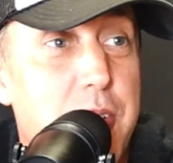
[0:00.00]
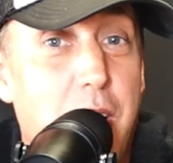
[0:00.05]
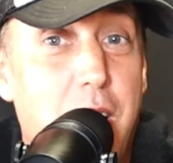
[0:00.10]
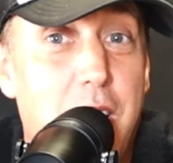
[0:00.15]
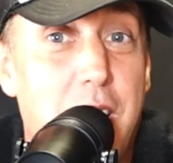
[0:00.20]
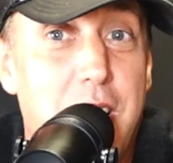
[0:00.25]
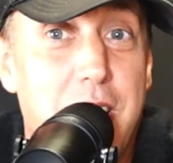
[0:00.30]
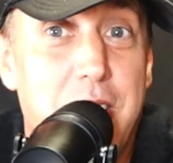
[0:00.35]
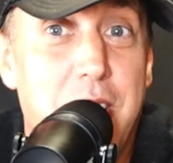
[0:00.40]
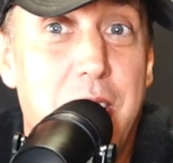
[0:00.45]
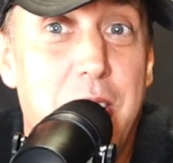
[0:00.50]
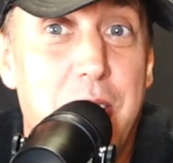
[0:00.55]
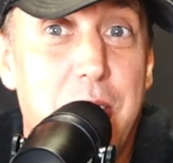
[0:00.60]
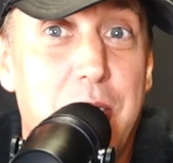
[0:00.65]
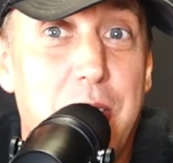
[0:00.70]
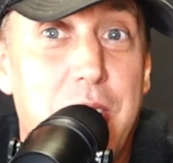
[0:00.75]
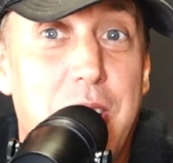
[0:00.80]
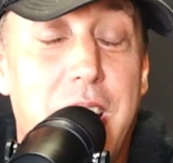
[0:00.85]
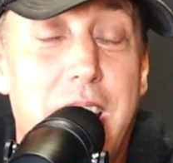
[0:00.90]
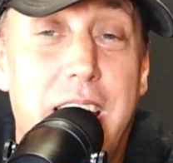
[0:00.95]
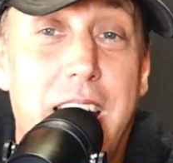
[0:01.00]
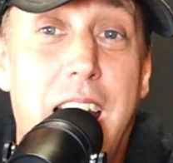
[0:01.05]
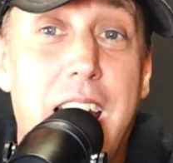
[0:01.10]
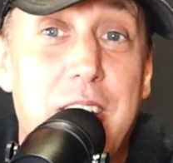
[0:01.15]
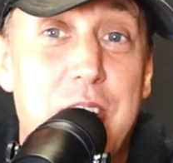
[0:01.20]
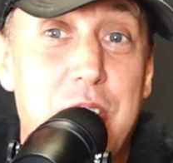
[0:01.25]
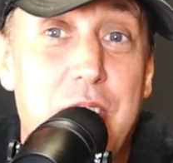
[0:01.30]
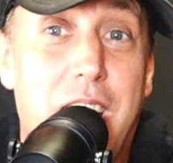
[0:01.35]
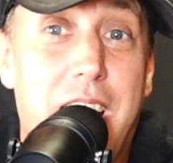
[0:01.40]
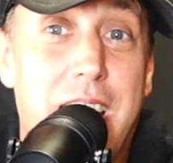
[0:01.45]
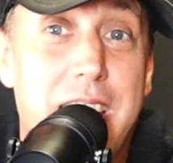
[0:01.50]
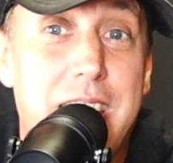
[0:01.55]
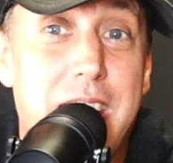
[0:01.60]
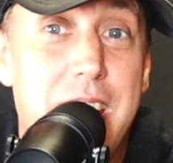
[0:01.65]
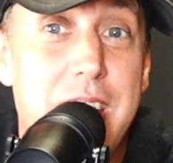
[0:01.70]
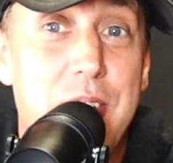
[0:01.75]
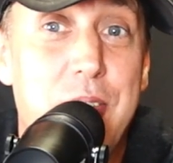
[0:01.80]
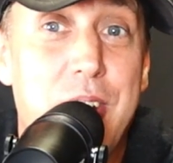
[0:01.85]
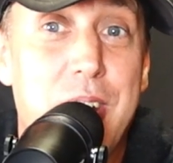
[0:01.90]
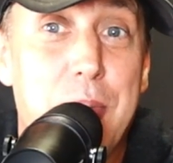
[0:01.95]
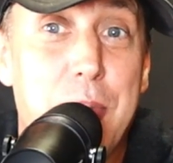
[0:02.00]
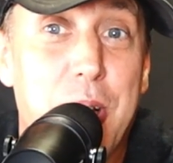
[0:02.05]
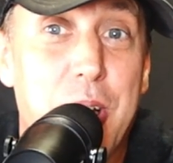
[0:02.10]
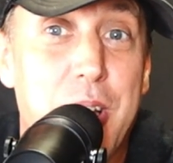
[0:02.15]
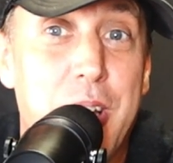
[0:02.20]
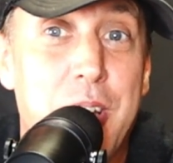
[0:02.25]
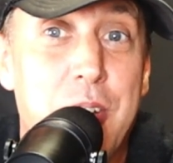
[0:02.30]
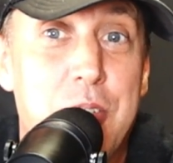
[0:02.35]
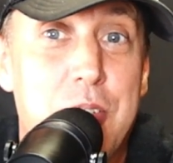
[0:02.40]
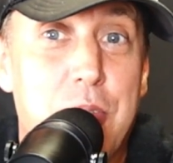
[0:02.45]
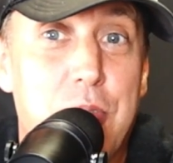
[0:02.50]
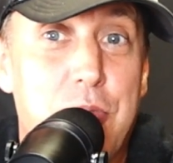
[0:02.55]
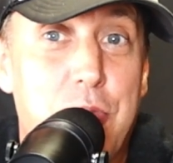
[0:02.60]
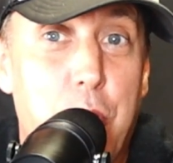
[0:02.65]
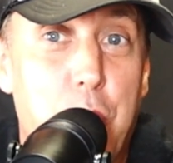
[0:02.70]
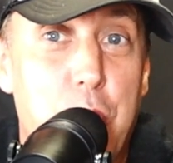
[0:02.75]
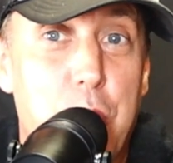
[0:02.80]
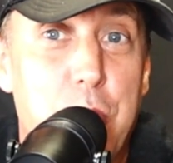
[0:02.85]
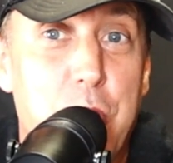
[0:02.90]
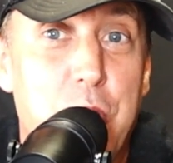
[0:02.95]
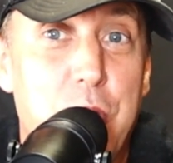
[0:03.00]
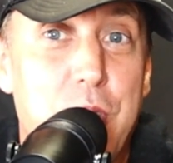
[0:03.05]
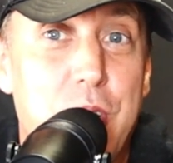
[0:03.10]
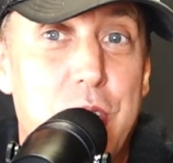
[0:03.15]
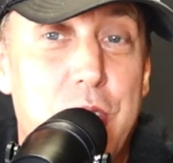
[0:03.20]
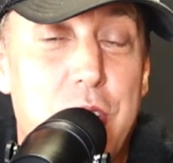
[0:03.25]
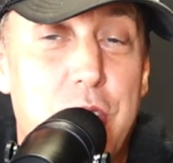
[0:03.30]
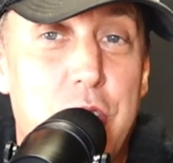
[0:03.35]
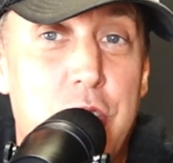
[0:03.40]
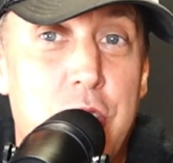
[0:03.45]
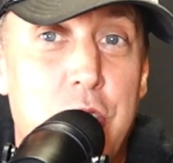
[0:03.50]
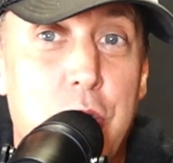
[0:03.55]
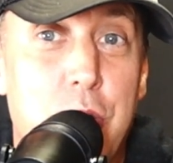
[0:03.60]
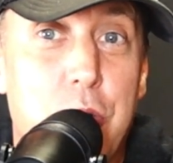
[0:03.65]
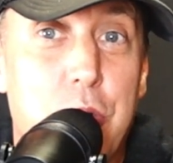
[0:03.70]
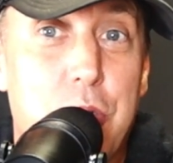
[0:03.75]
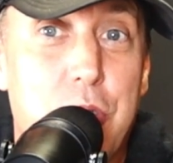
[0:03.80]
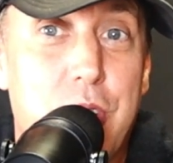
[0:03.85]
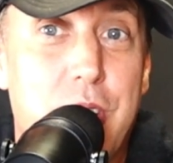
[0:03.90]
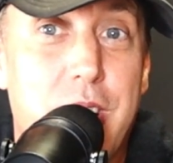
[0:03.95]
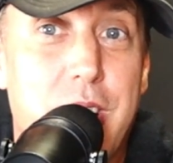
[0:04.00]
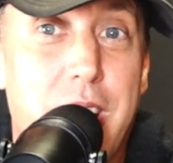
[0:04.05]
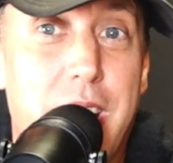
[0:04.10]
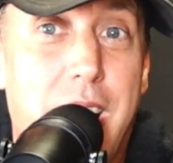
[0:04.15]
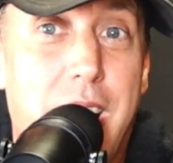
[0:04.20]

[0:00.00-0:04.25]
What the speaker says: Yeah, I know. And actually, I gave him a list of 4 movies to choose that